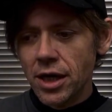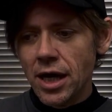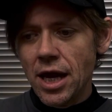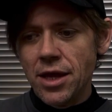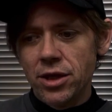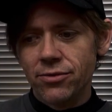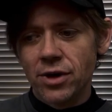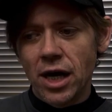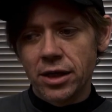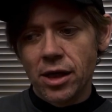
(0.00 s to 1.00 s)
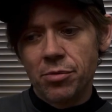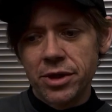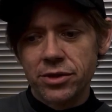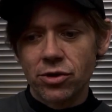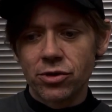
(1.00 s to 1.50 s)
and then you've got
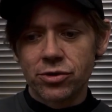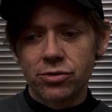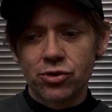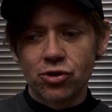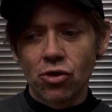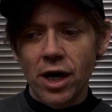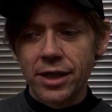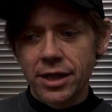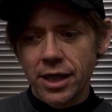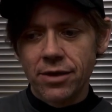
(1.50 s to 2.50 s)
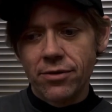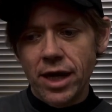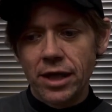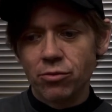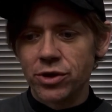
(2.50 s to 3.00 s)
companies that are trying to
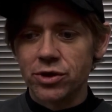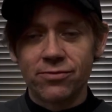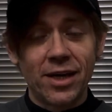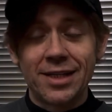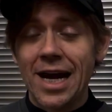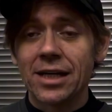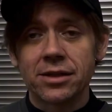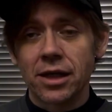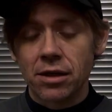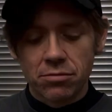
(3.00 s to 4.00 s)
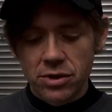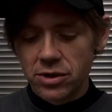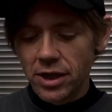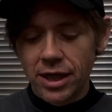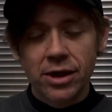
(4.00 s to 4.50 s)
innovate, which is fantastic.
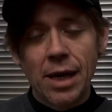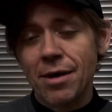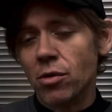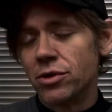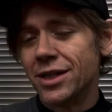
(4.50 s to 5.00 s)
SIG came out with the